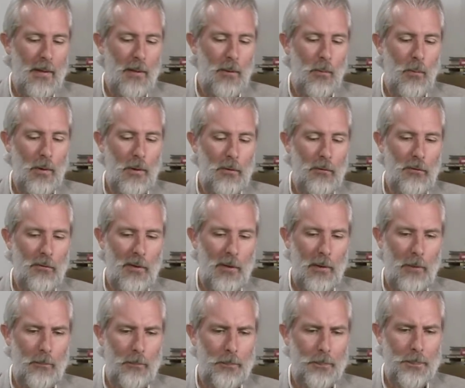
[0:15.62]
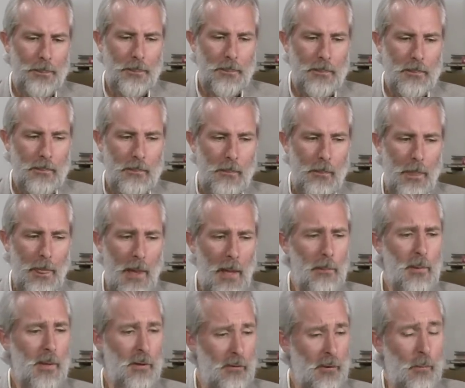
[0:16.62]
was
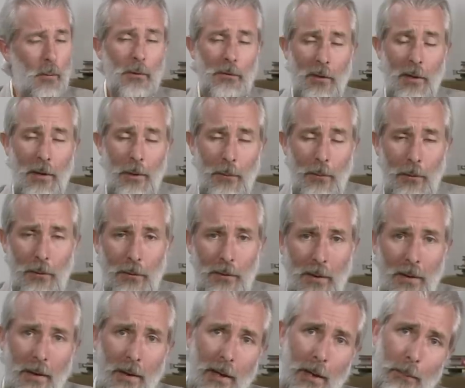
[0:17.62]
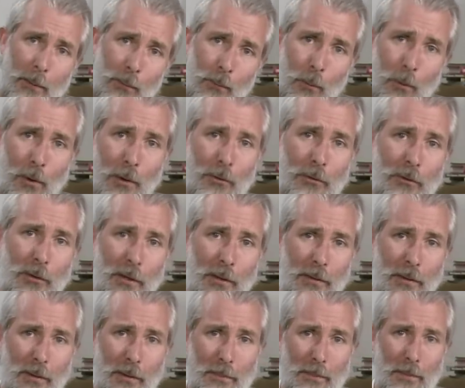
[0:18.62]
because I wasn't here all the time and
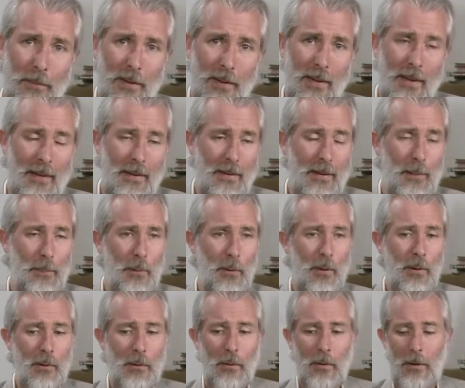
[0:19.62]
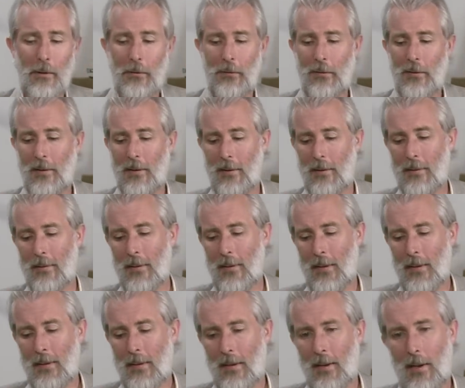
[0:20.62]
watching the day-to-day progress.
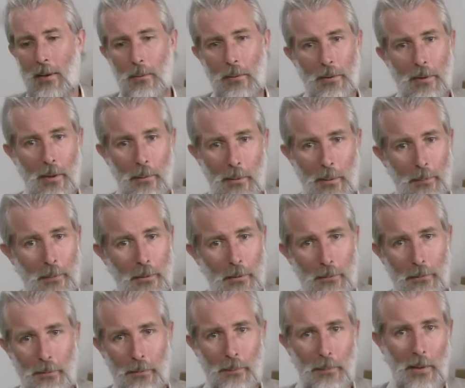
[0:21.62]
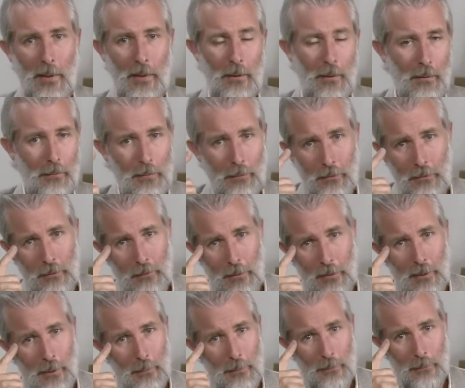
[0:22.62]
I would come up here from my office every
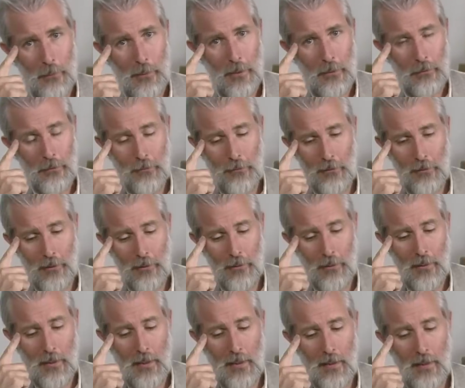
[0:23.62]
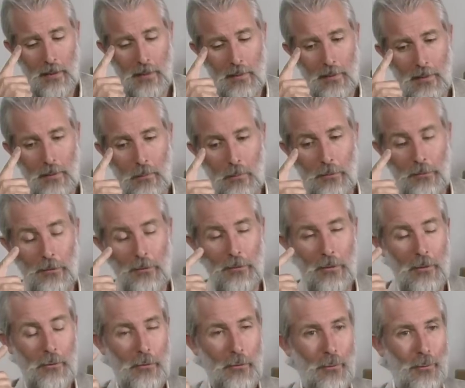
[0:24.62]
couple of weeks or so, and it was just
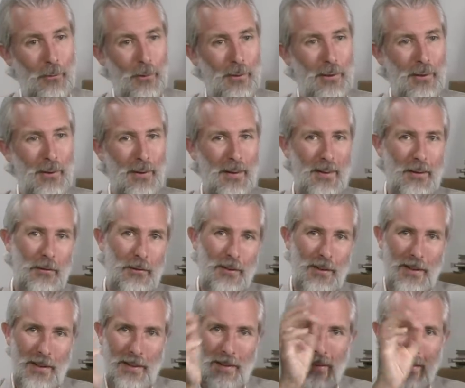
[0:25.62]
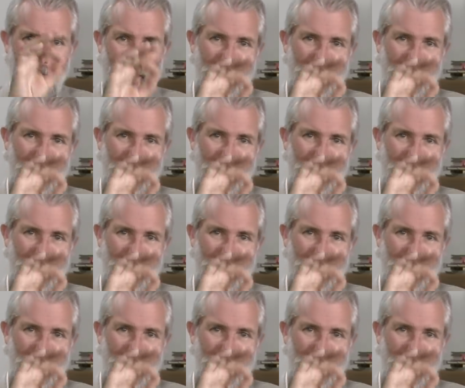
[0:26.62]
extraordinary to see